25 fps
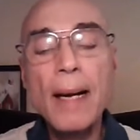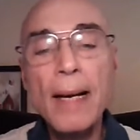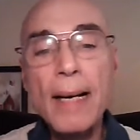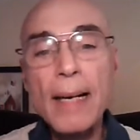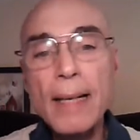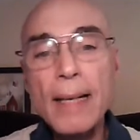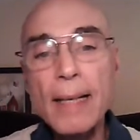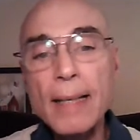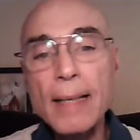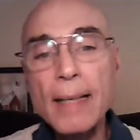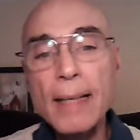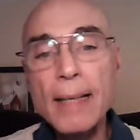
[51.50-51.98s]

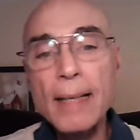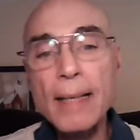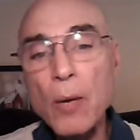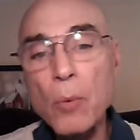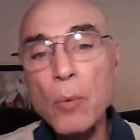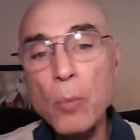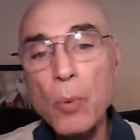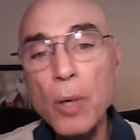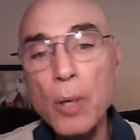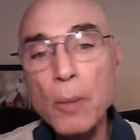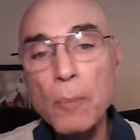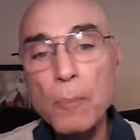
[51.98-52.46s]

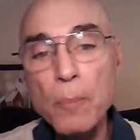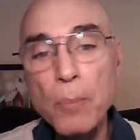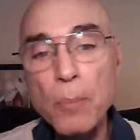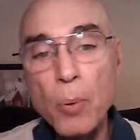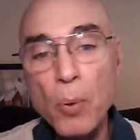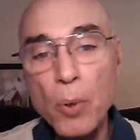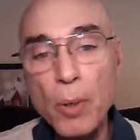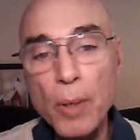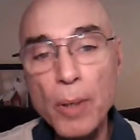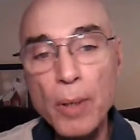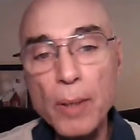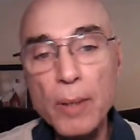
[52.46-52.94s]
At one
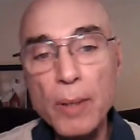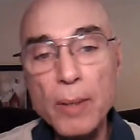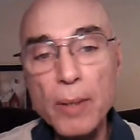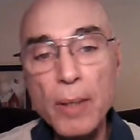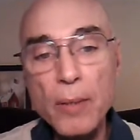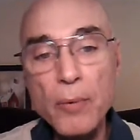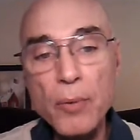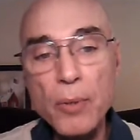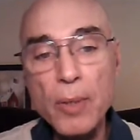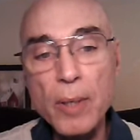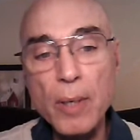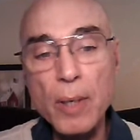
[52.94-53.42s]
point
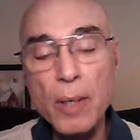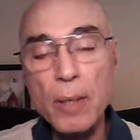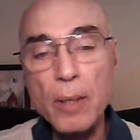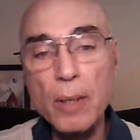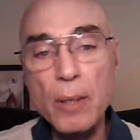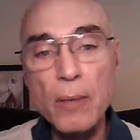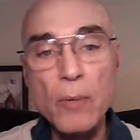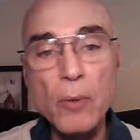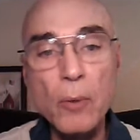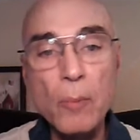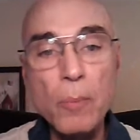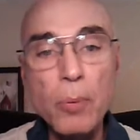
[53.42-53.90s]
at the
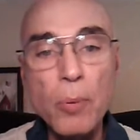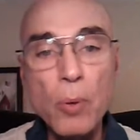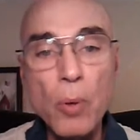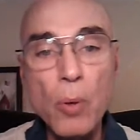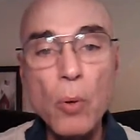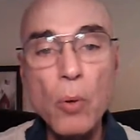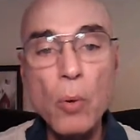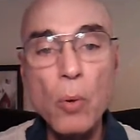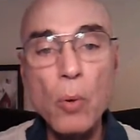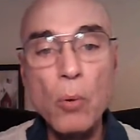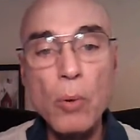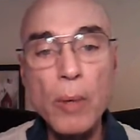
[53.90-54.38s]
end of the
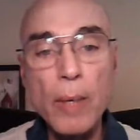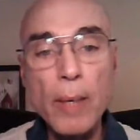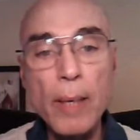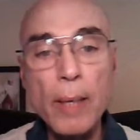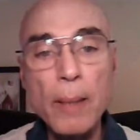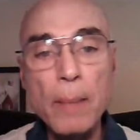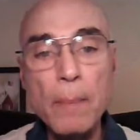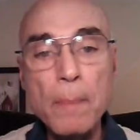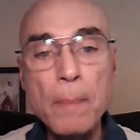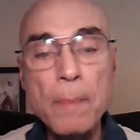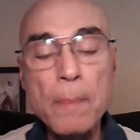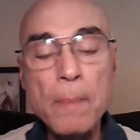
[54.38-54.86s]

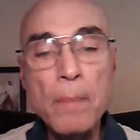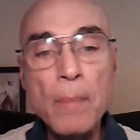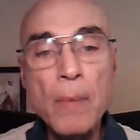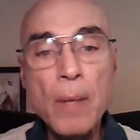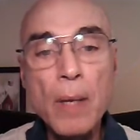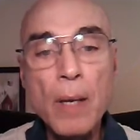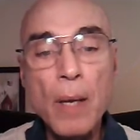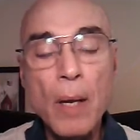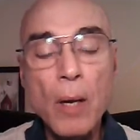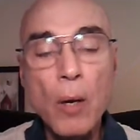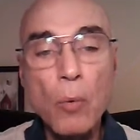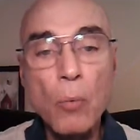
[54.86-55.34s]
program,
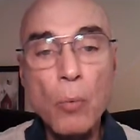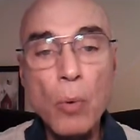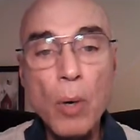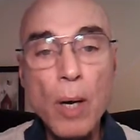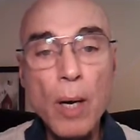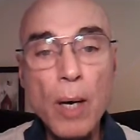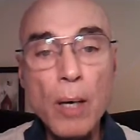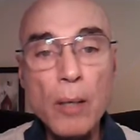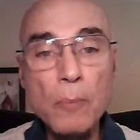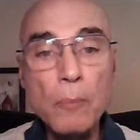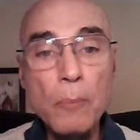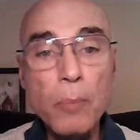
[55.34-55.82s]

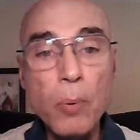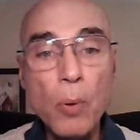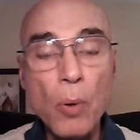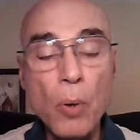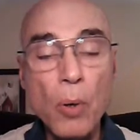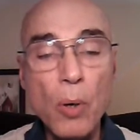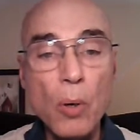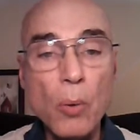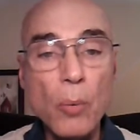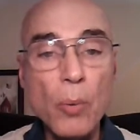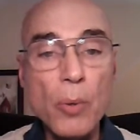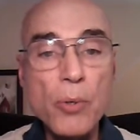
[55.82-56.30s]
Ron
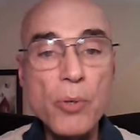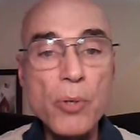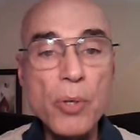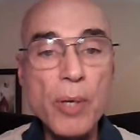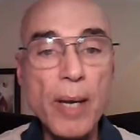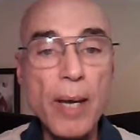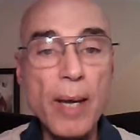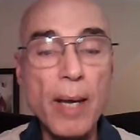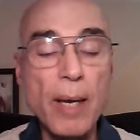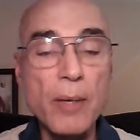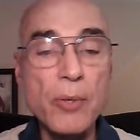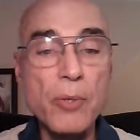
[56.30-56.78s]
Paul was
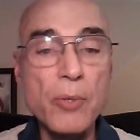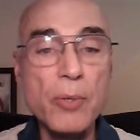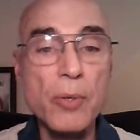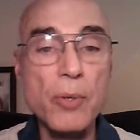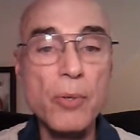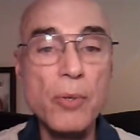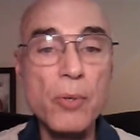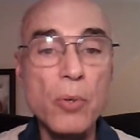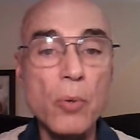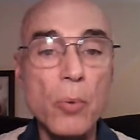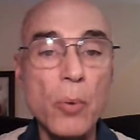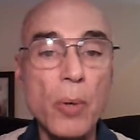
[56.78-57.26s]
asked
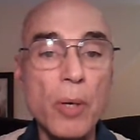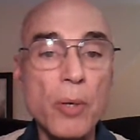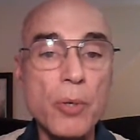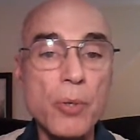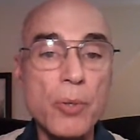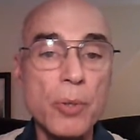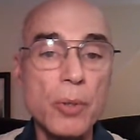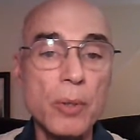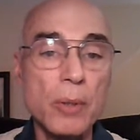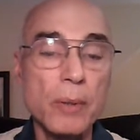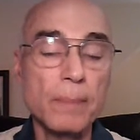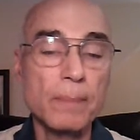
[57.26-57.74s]
this
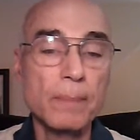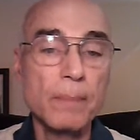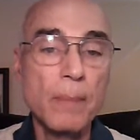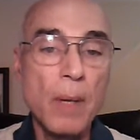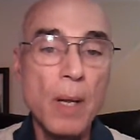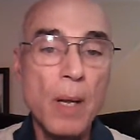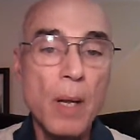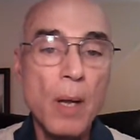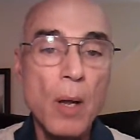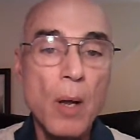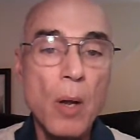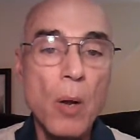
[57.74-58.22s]
question:
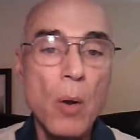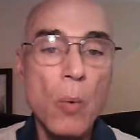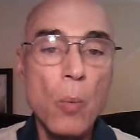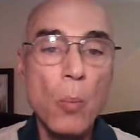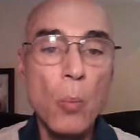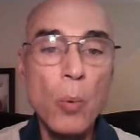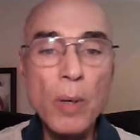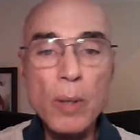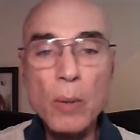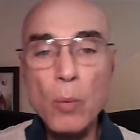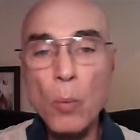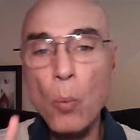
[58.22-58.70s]

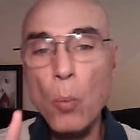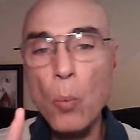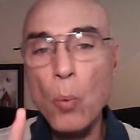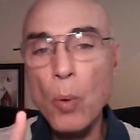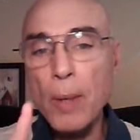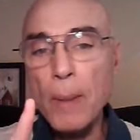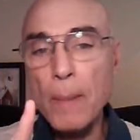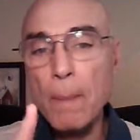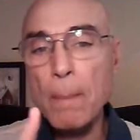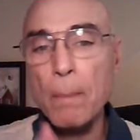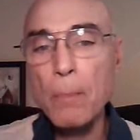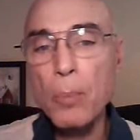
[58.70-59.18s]
what
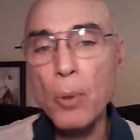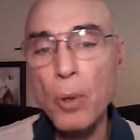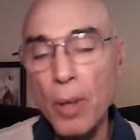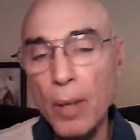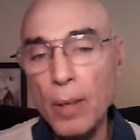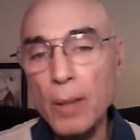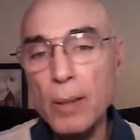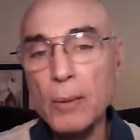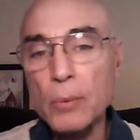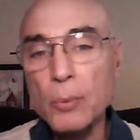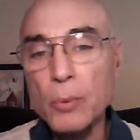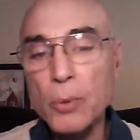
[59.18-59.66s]
one
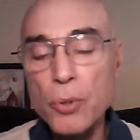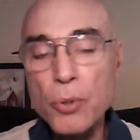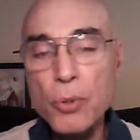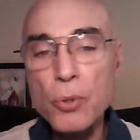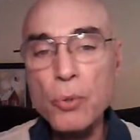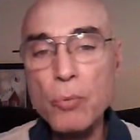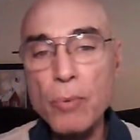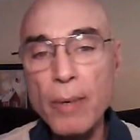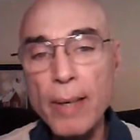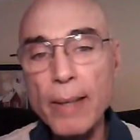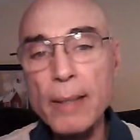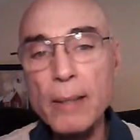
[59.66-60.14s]
book would
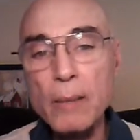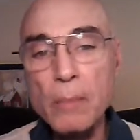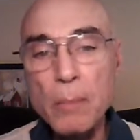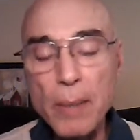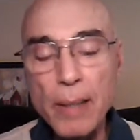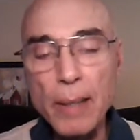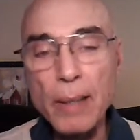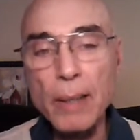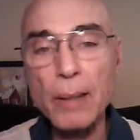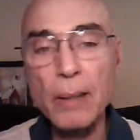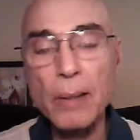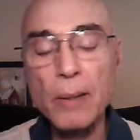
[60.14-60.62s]
you
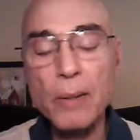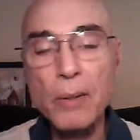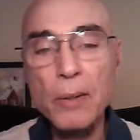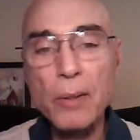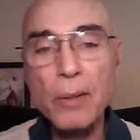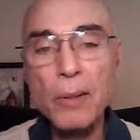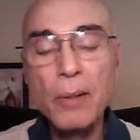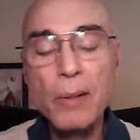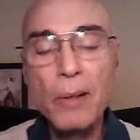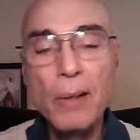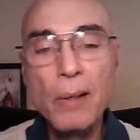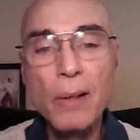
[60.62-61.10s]

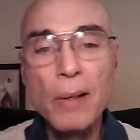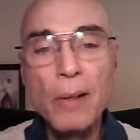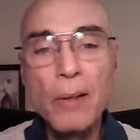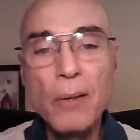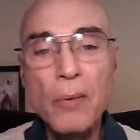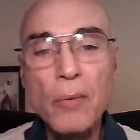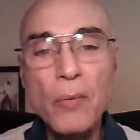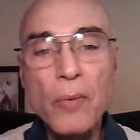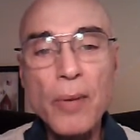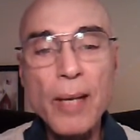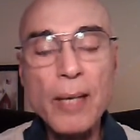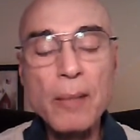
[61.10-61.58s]
recommend
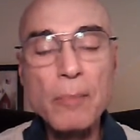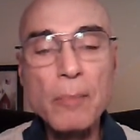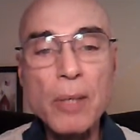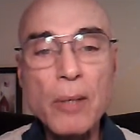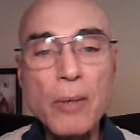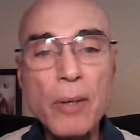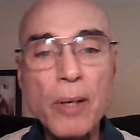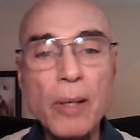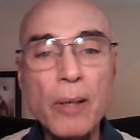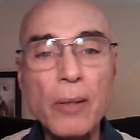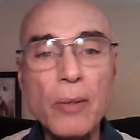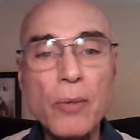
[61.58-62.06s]
that
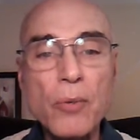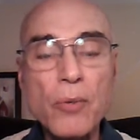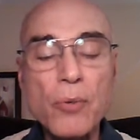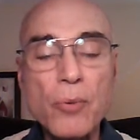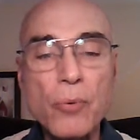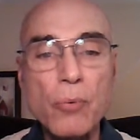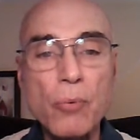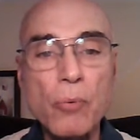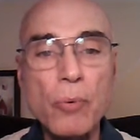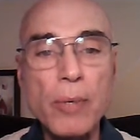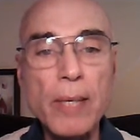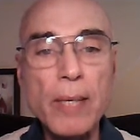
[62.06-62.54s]

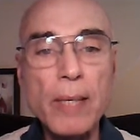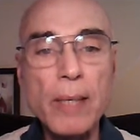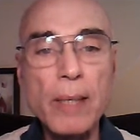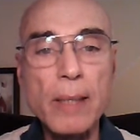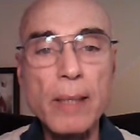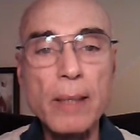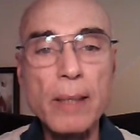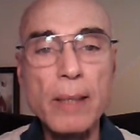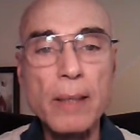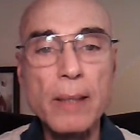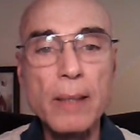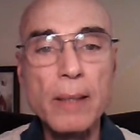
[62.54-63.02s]
Americans
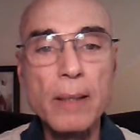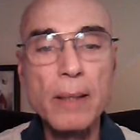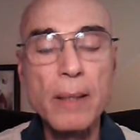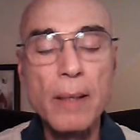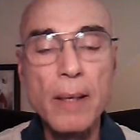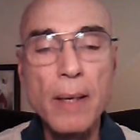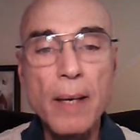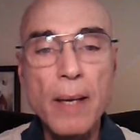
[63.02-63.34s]
read?